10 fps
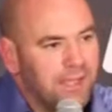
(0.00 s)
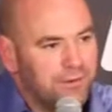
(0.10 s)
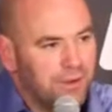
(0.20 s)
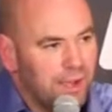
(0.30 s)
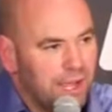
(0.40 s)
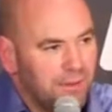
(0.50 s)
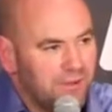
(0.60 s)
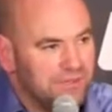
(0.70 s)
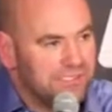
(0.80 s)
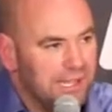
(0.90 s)
I don't know.
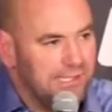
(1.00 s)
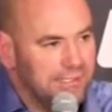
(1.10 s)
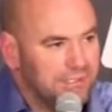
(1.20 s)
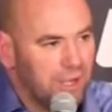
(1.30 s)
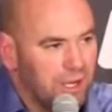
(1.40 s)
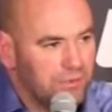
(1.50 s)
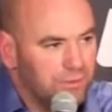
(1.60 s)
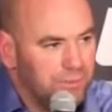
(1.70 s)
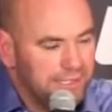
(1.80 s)
Obviously, I need to talk to him.